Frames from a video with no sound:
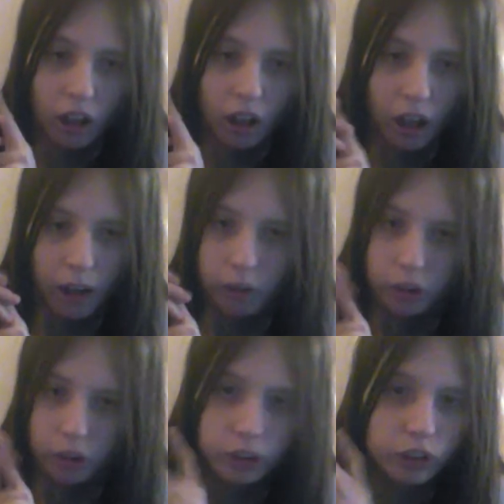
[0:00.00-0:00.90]
Uh,
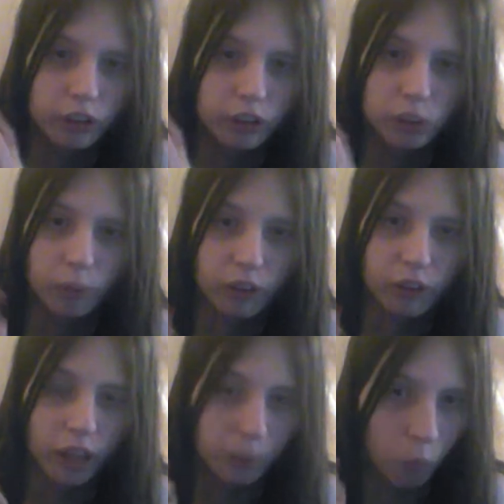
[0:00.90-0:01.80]
you can do this with
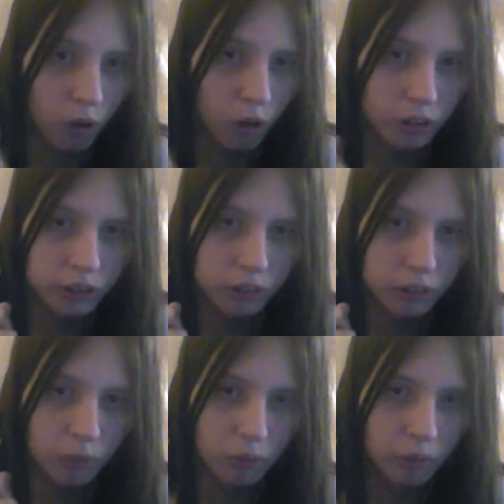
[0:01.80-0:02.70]
a wand.
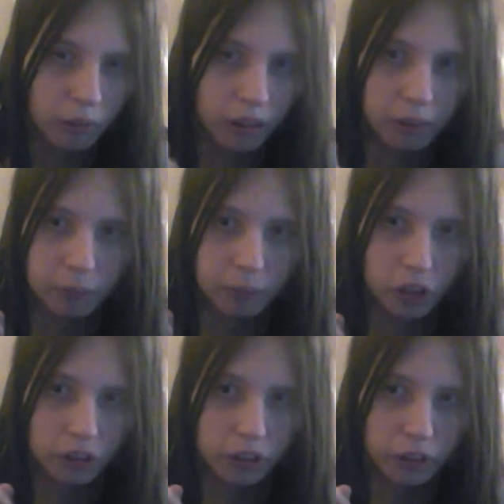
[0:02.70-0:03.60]
Um, you
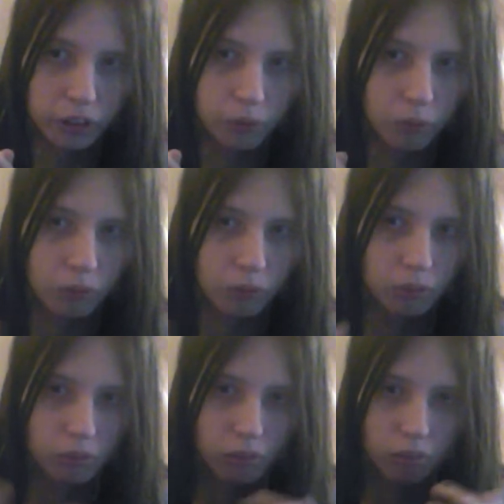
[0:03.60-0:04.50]
can do
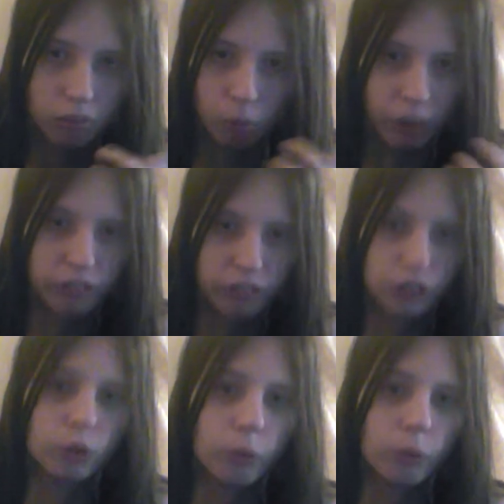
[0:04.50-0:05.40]
whatever
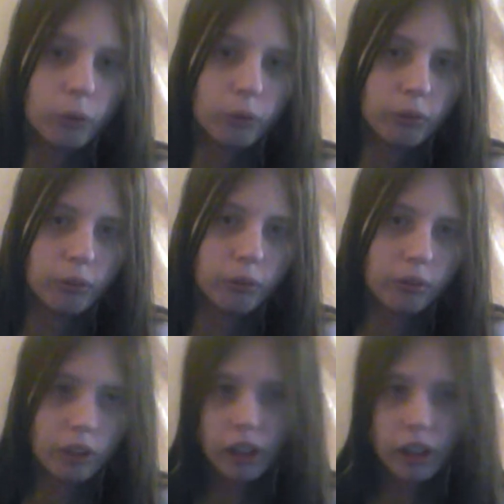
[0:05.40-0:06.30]
tool.
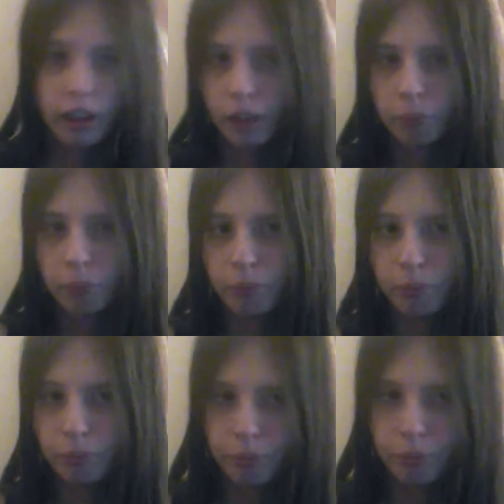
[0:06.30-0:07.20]
Uh,
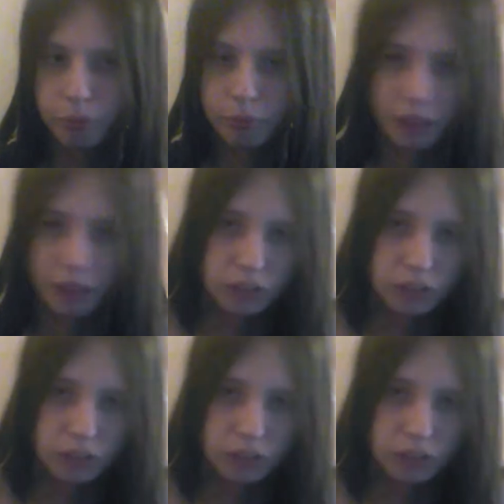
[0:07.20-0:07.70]
I would